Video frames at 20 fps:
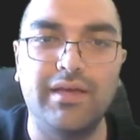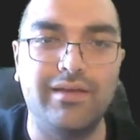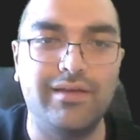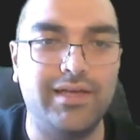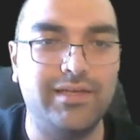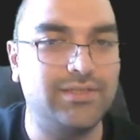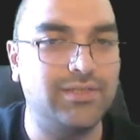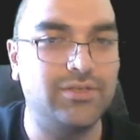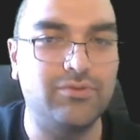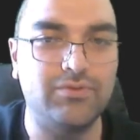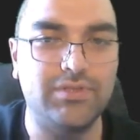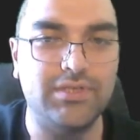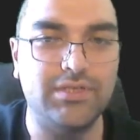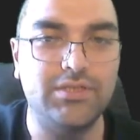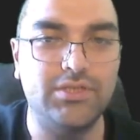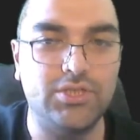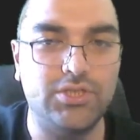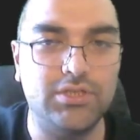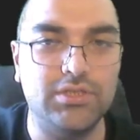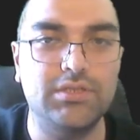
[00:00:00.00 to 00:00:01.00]
as you can see,
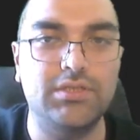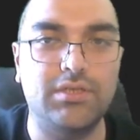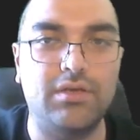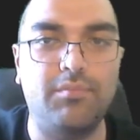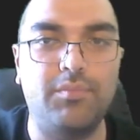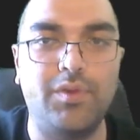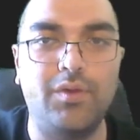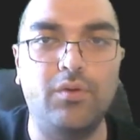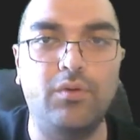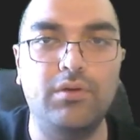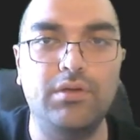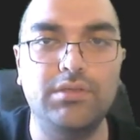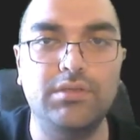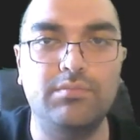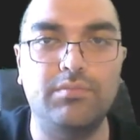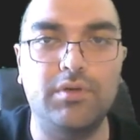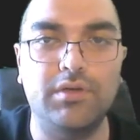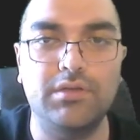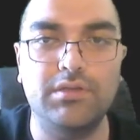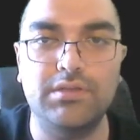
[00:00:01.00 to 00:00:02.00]
it's just some noise,
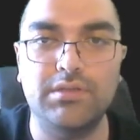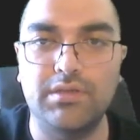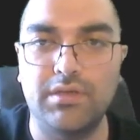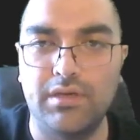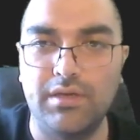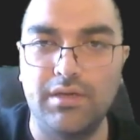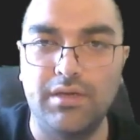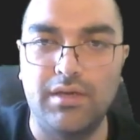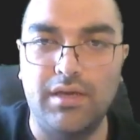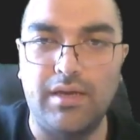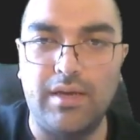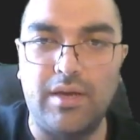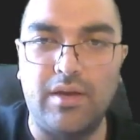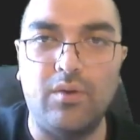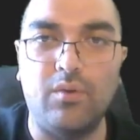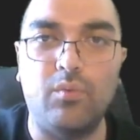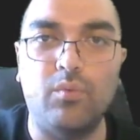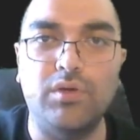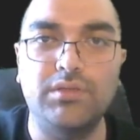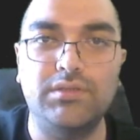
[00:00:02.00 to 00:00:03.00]
but
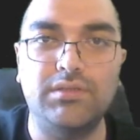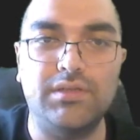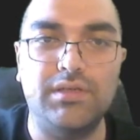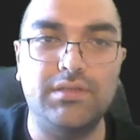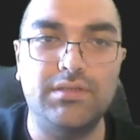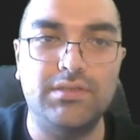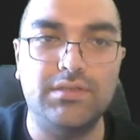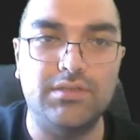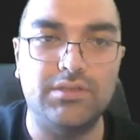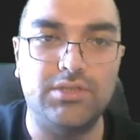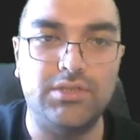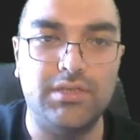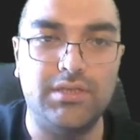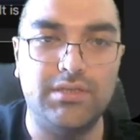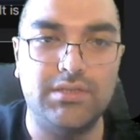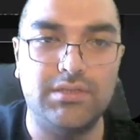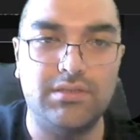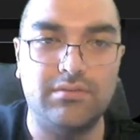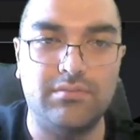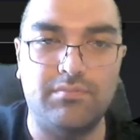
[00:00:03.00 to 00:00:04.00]
what it
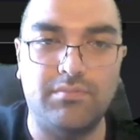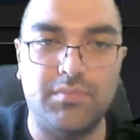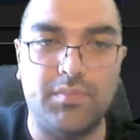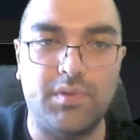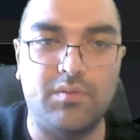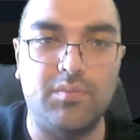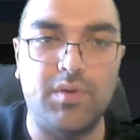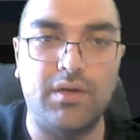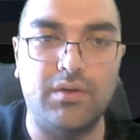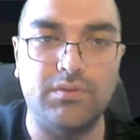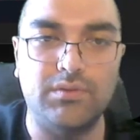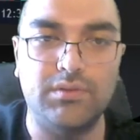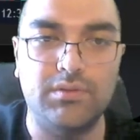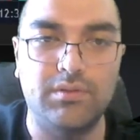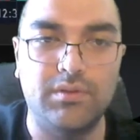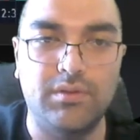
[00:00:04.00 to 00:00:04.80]
suggests about